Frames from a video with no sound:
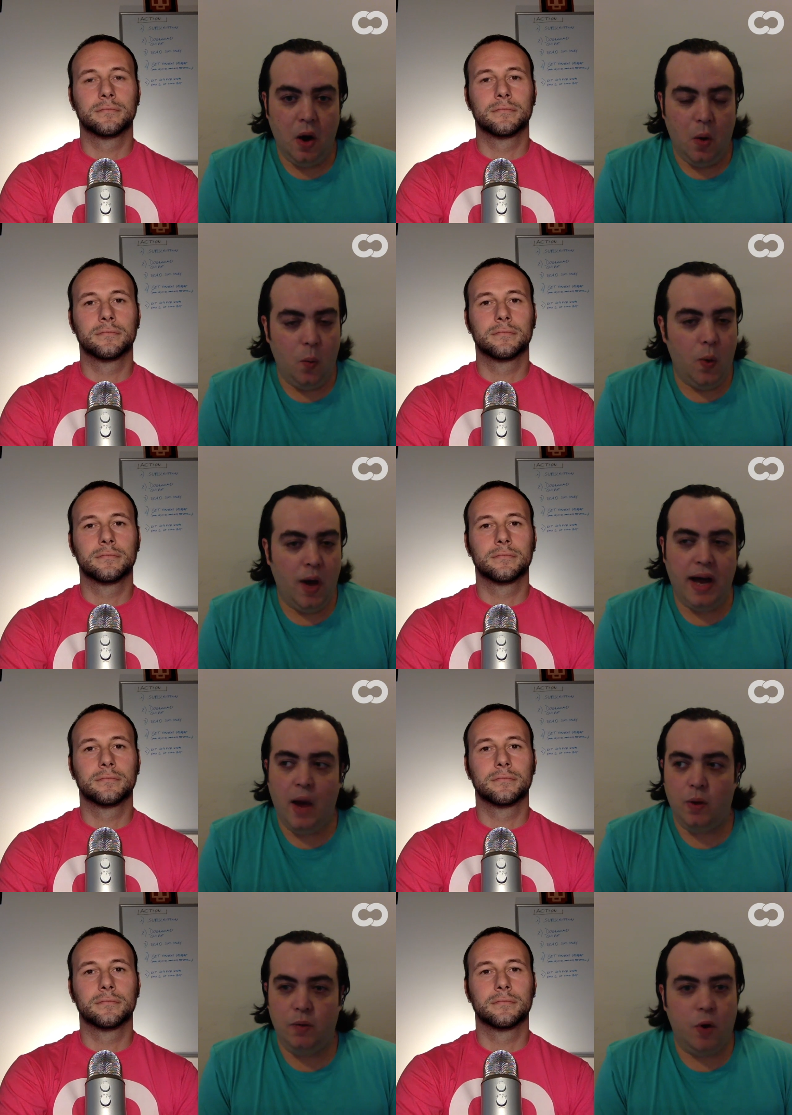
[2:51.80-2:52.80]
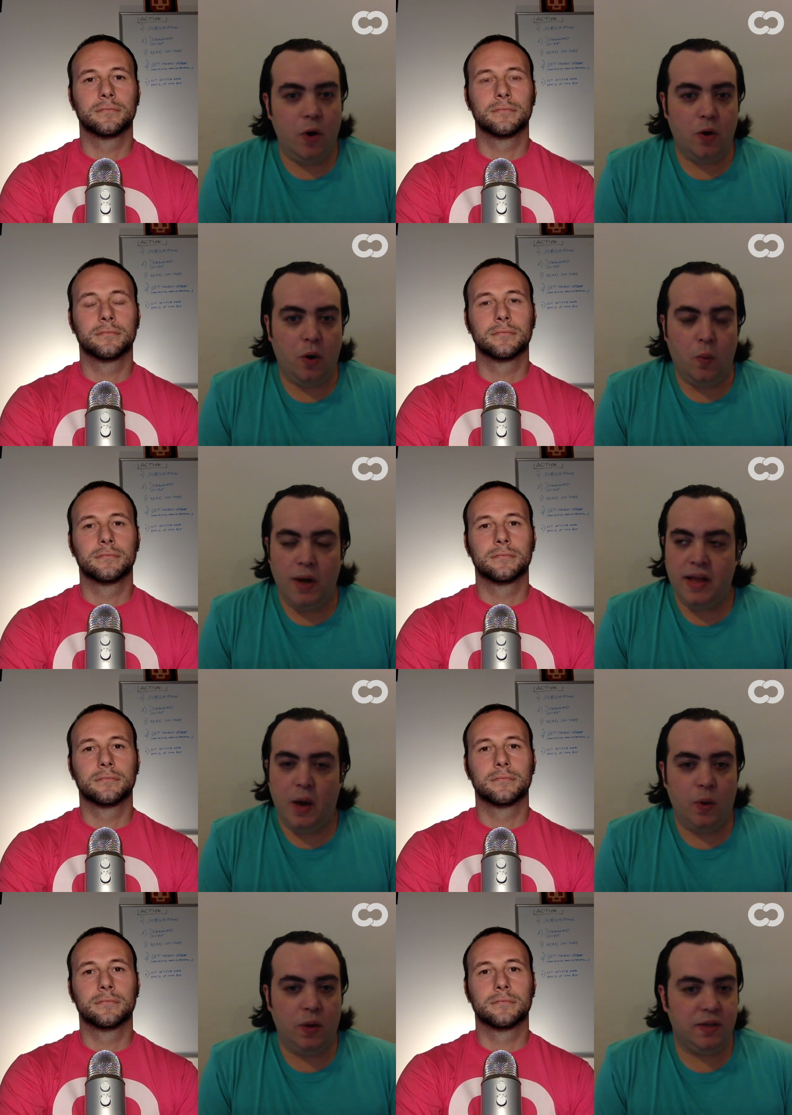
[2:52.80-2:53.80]
Speaker 1: when I will work or when
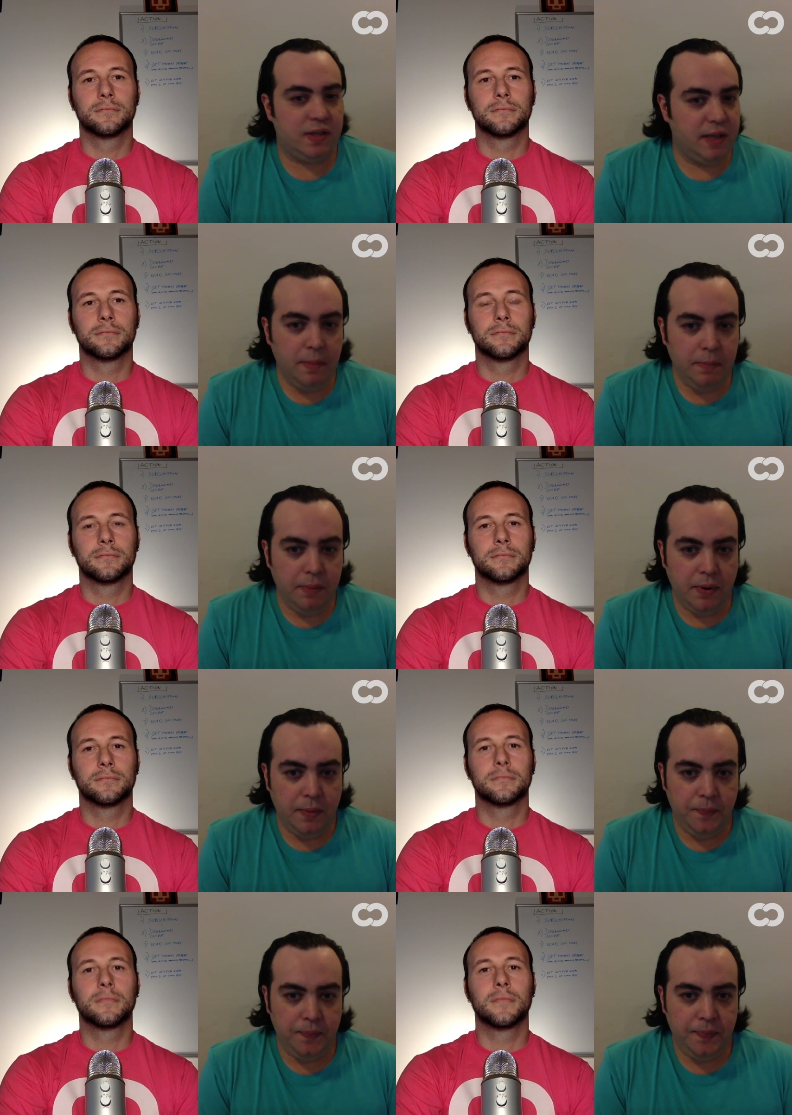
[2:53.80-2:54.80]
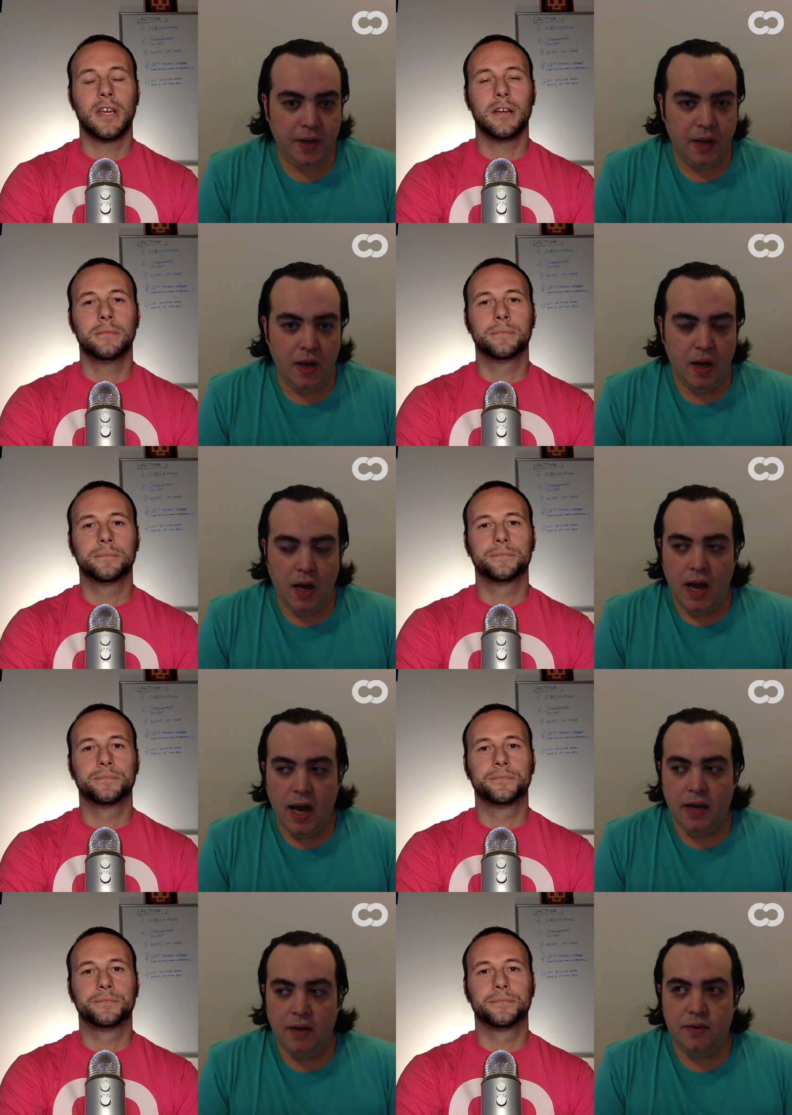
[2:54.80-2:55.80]
I will sleep. Yeah.
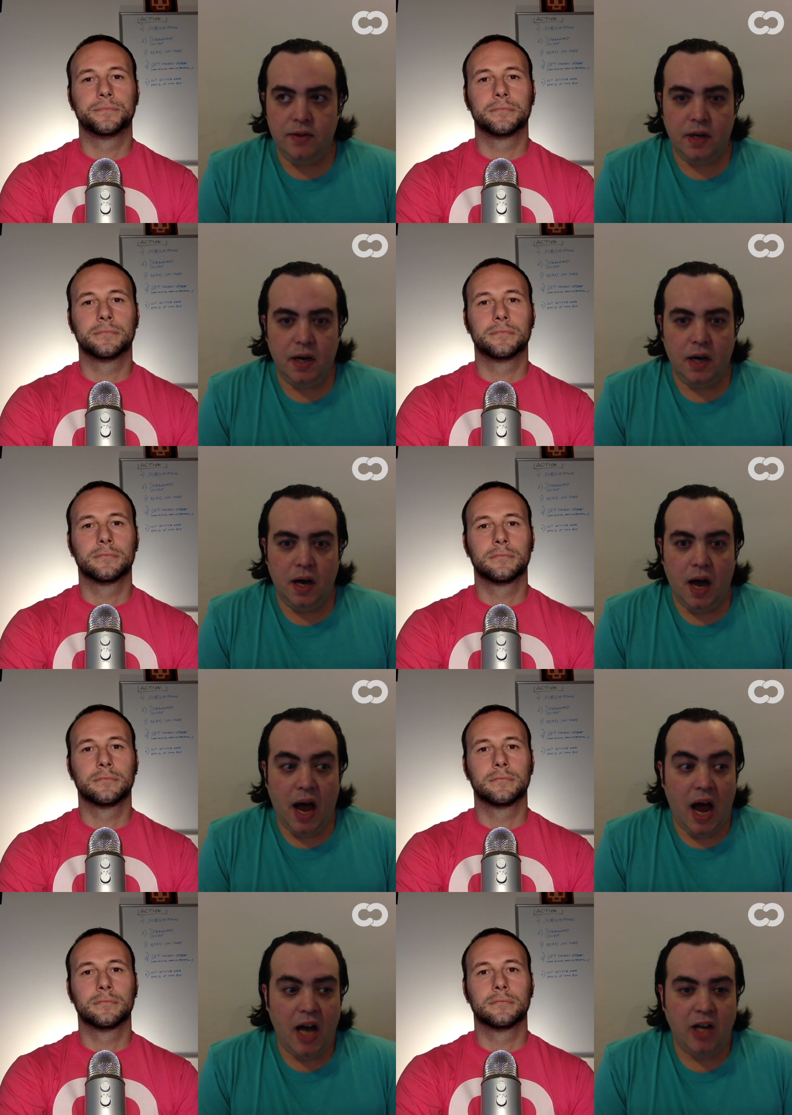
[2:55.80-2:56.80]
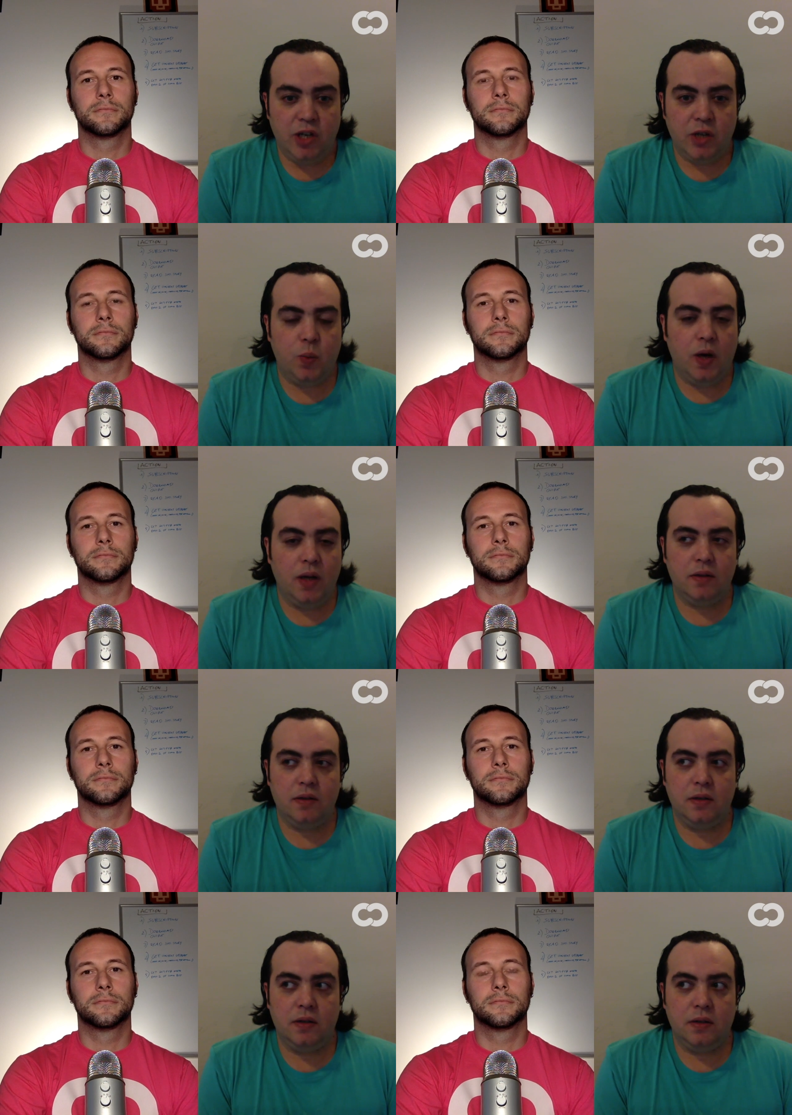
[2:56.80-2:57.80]
And uh, I just
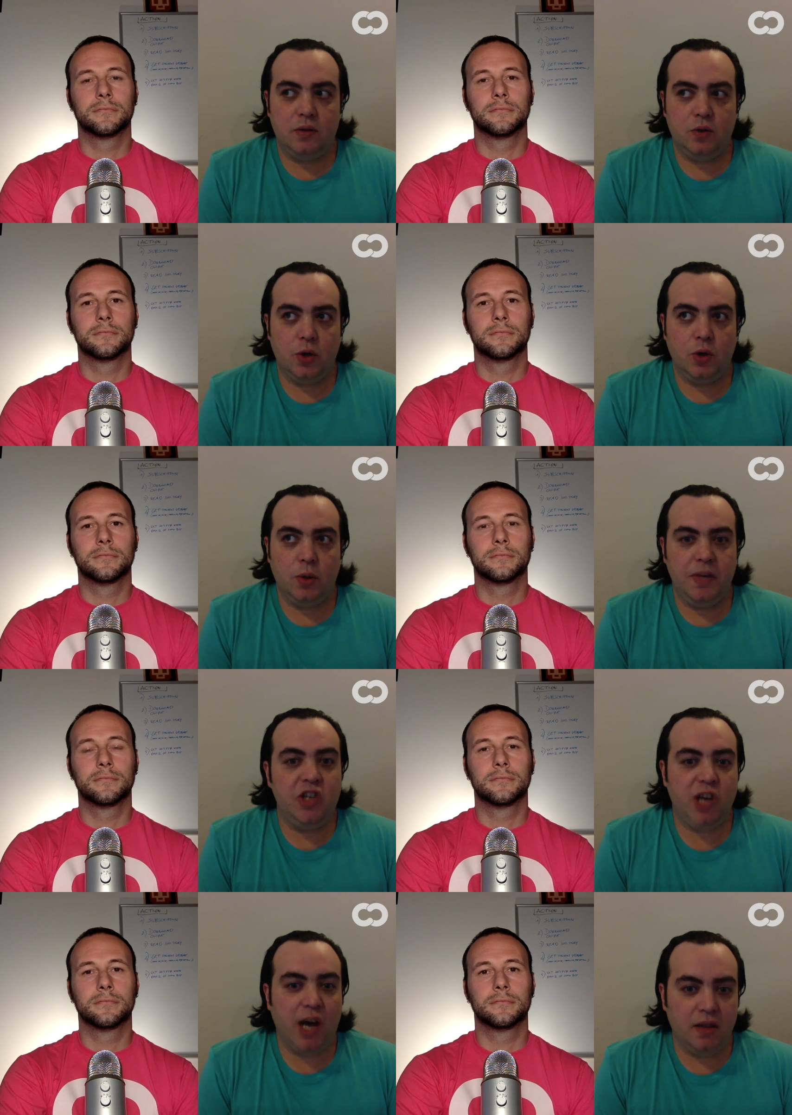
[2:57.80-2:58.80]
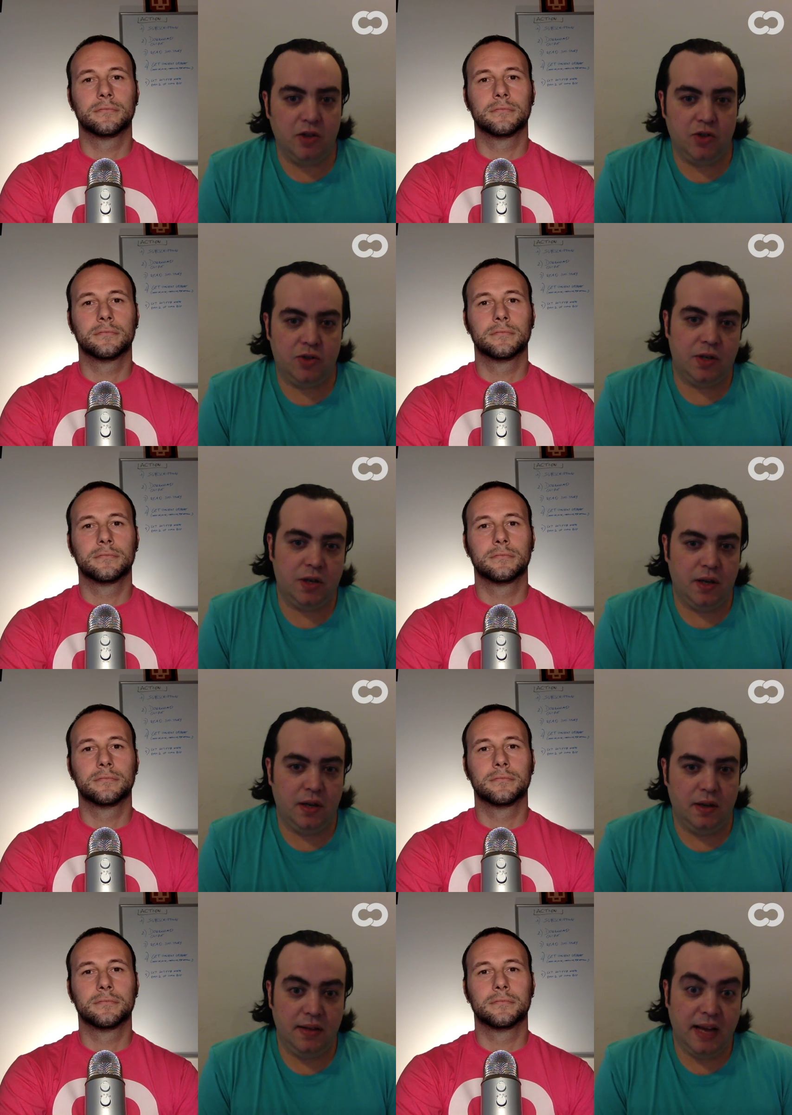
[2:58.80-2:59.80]
want to be challenged.
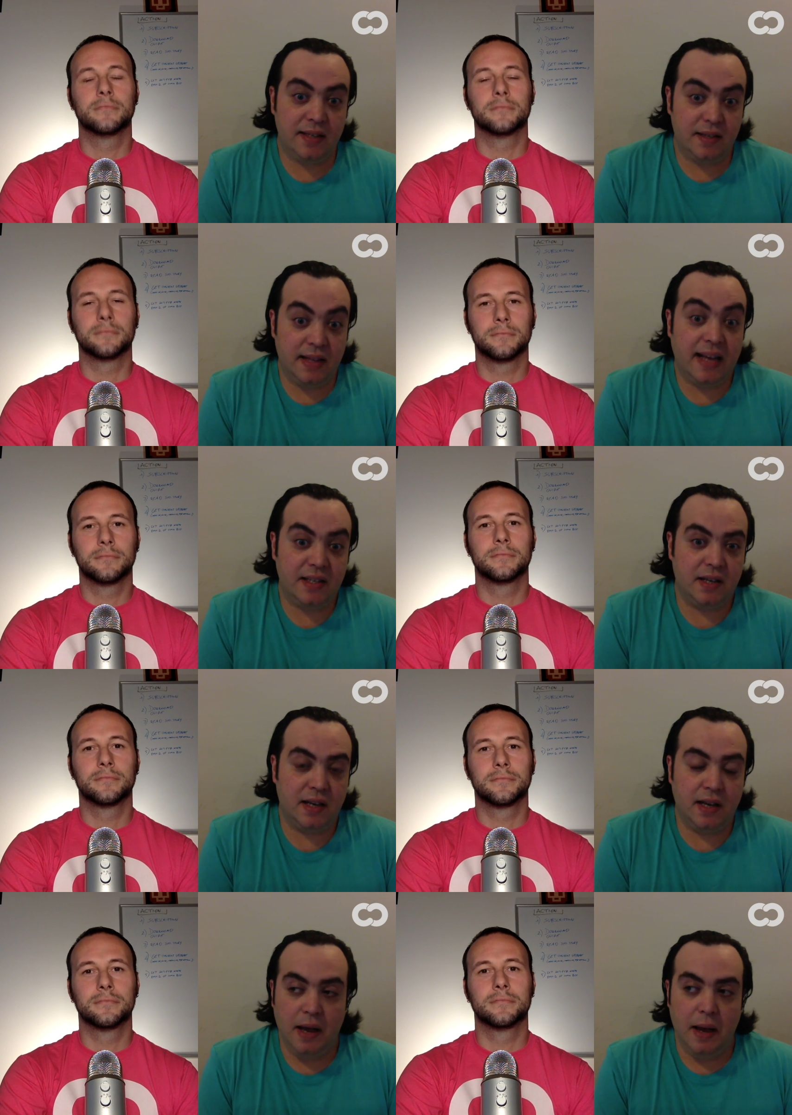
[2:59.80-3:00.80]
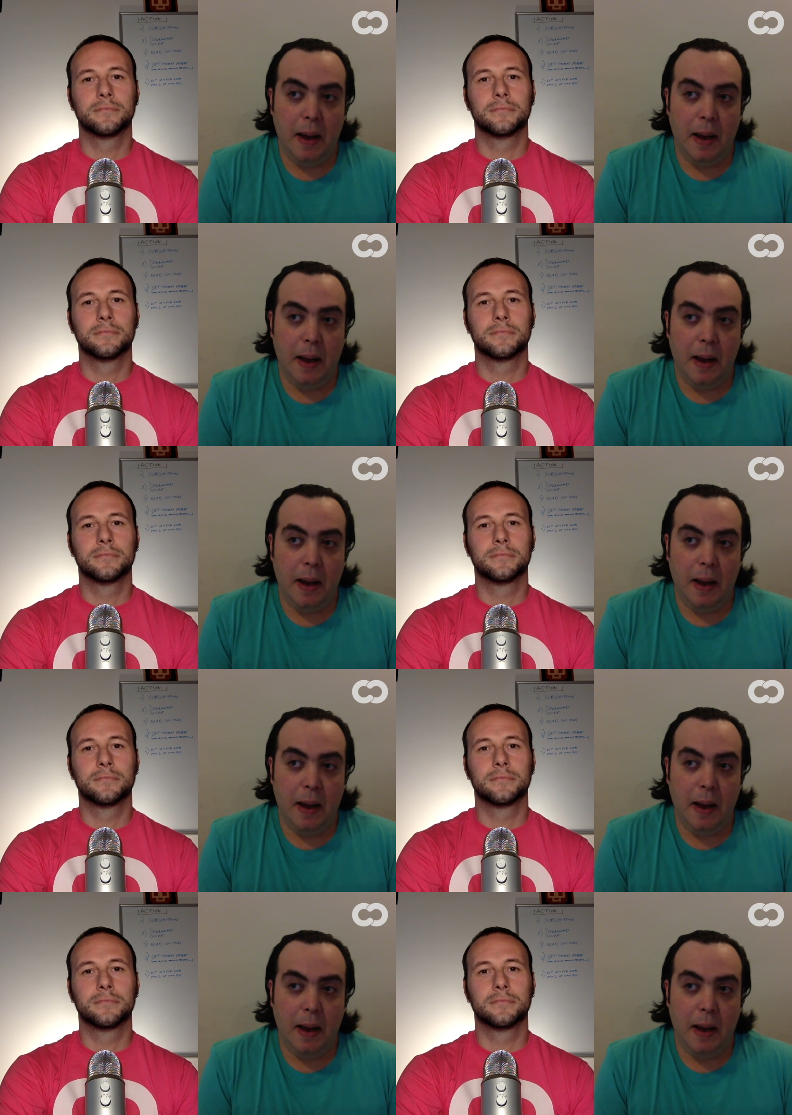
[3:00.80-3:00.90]
That's mm-hmm. that's the